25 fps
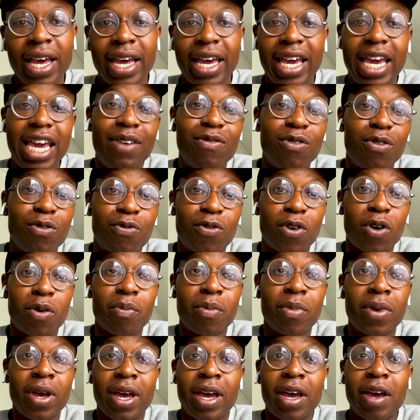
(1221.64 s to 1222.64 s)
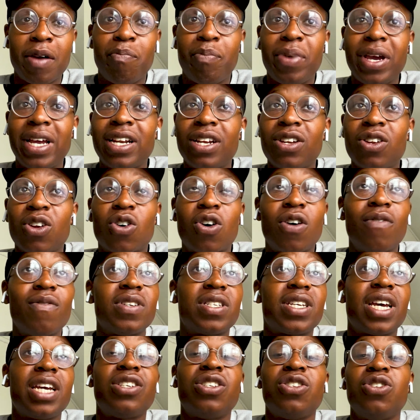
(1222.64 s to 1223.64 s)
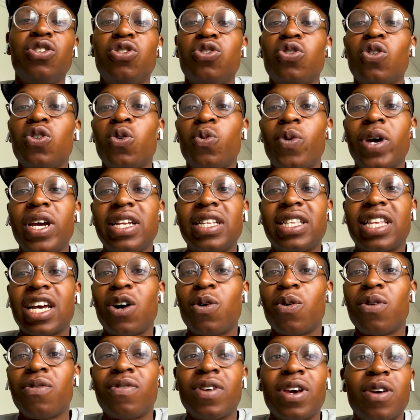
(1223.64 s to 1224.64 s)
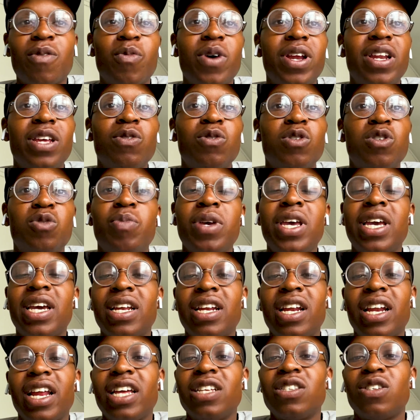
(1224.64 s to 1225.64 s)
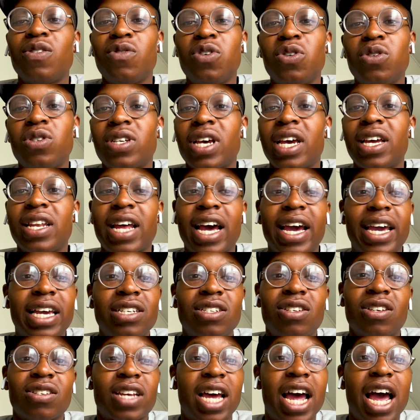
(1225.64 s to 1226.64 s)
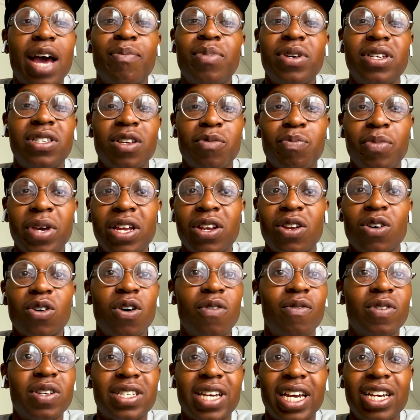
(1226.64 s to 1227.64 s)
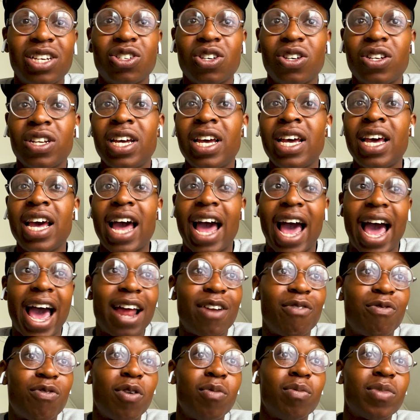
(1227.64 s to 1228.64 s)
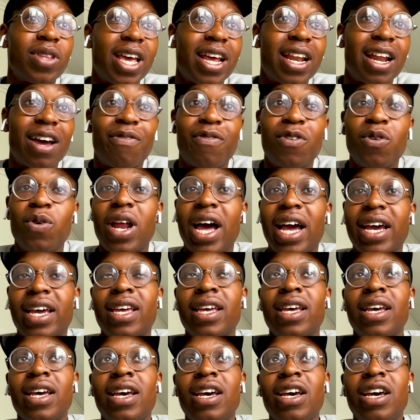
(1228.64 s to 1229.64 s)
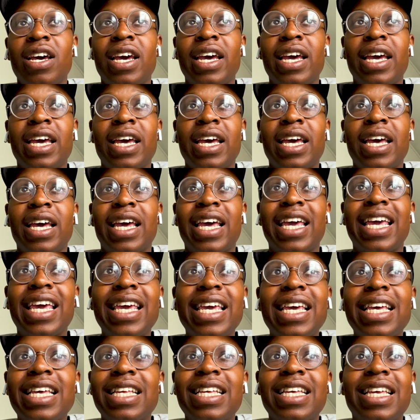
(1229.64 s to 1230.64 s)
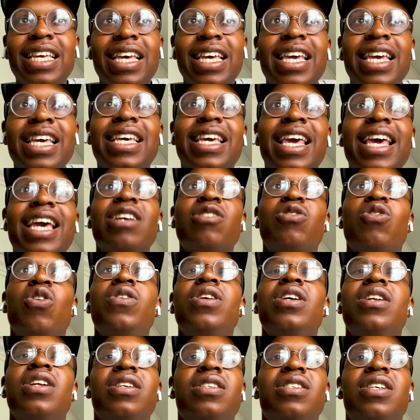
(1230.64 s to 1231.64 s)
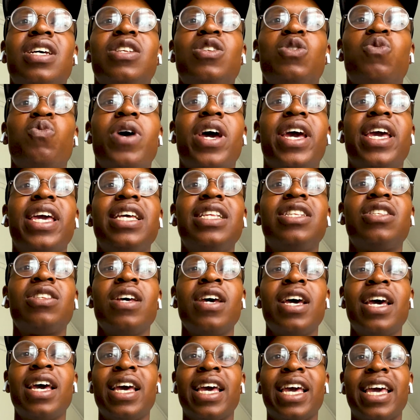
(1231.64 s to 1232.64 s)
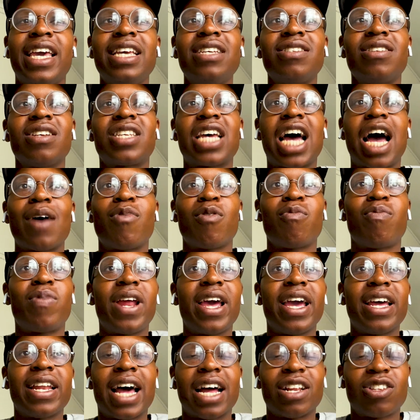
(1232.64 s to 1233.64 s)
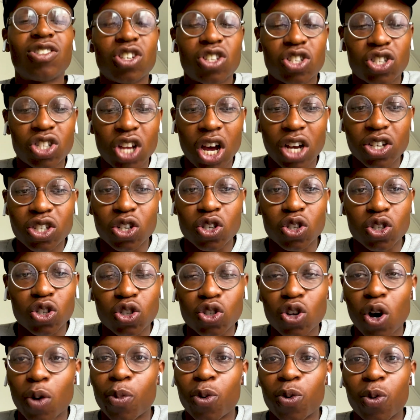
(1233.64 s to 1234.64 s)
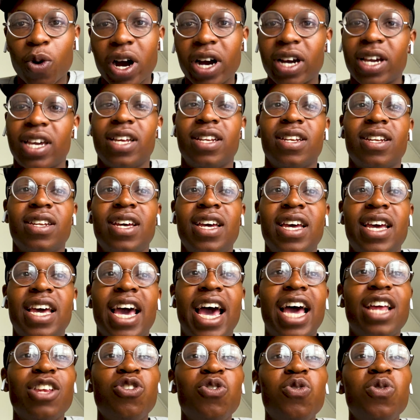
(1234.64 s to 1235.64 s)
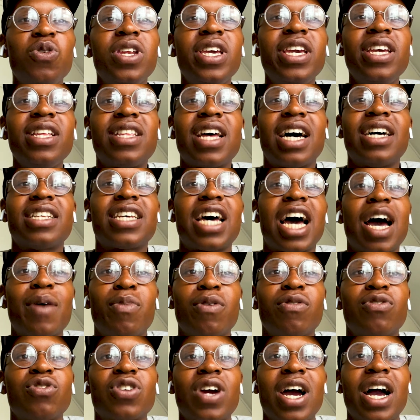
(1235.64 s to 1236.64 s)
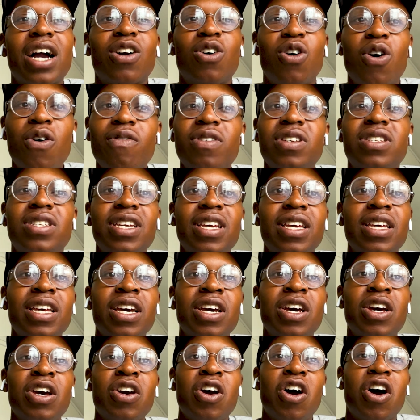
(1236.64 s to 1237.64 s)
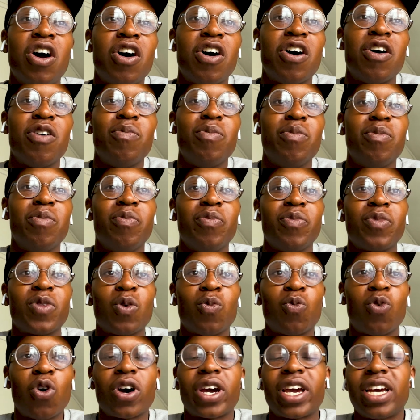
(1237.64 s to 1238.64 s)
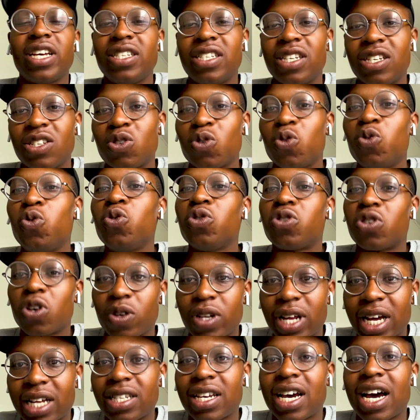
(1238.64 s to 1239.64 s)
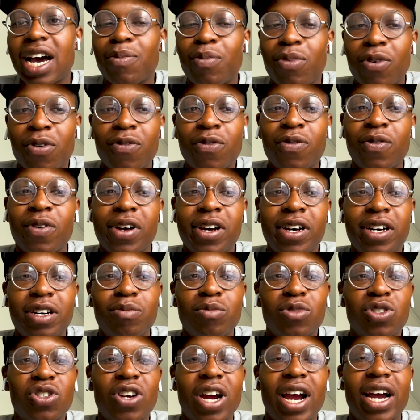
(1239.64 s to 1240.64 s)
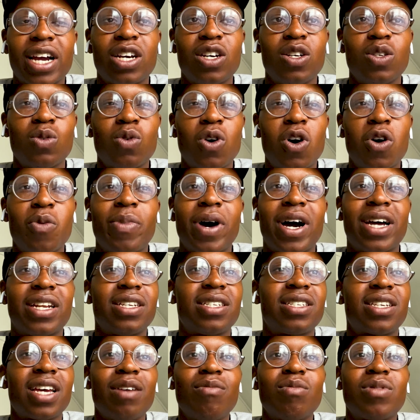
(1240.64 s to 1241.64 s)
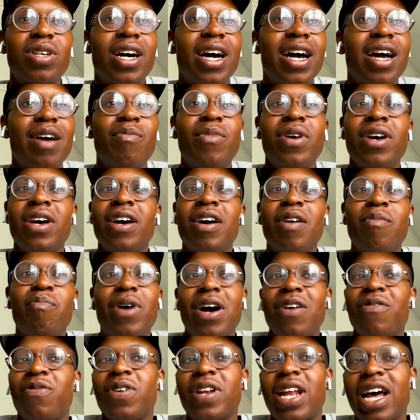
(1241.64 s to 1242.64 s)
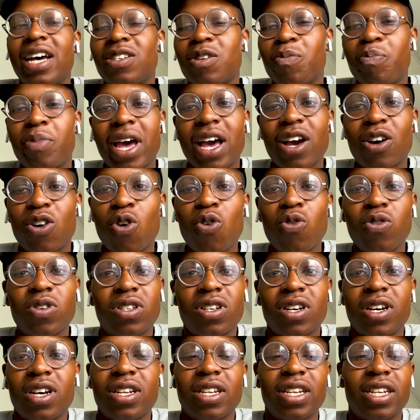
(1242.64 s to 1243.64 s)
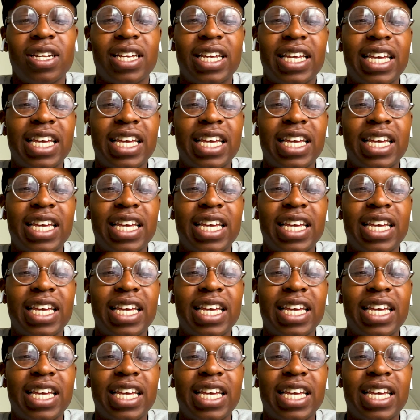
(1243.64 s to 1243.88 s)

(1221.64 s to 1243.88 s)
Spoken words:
even from being in the conversation, you saw the way he dealt with it when he was speaking in an interview, saying that he's just happy to be in the conversation, and from then I feel like he kicked on in a sense where he's the type of player that just doesn't stop working. And you need that type of striker. Obviously, Watkins is also that type of striker as well. But at the same time, Bamford has a better goal return.